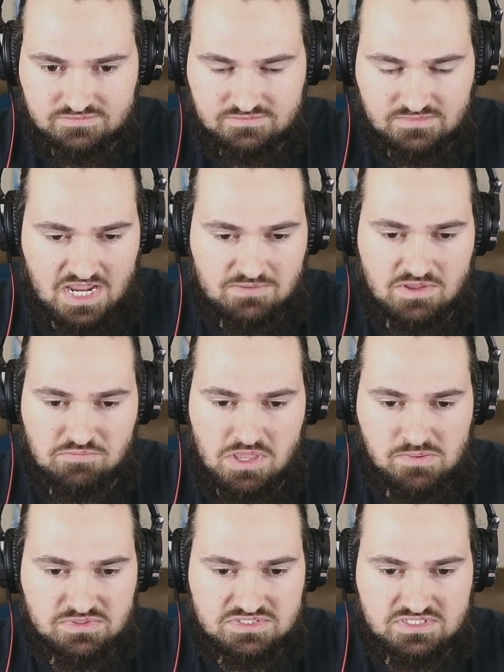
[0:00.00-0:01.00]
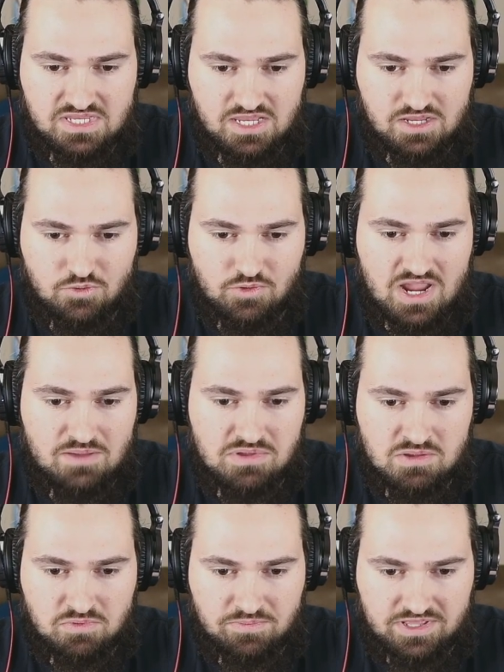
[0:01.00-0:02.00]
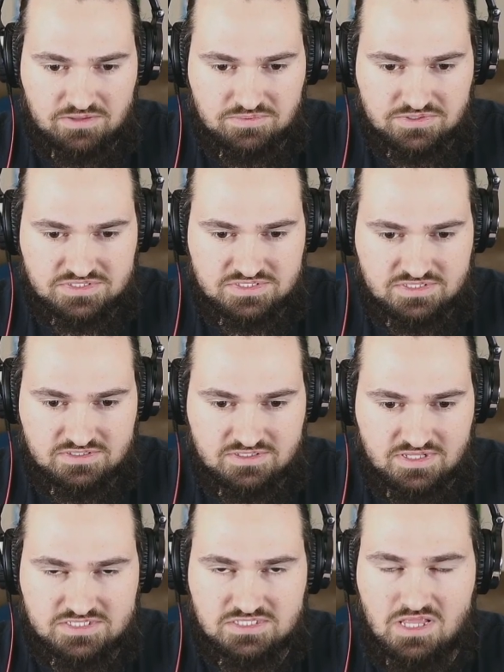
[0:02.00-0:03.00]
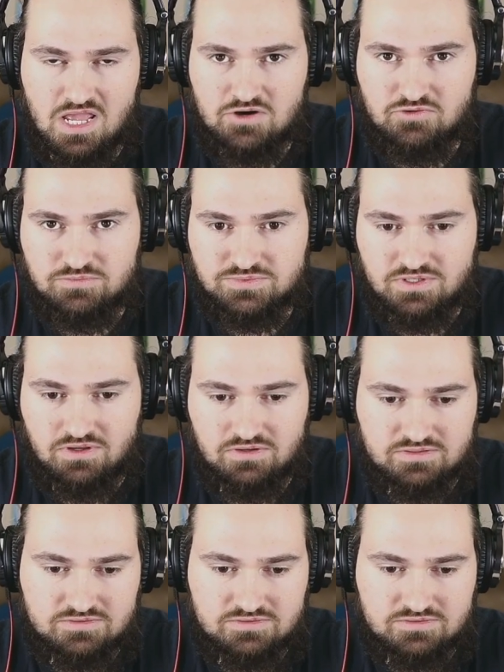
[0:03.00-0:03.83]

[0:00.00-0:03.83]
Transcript: I mean, people say grab people by the pussy, and that's locker room talk.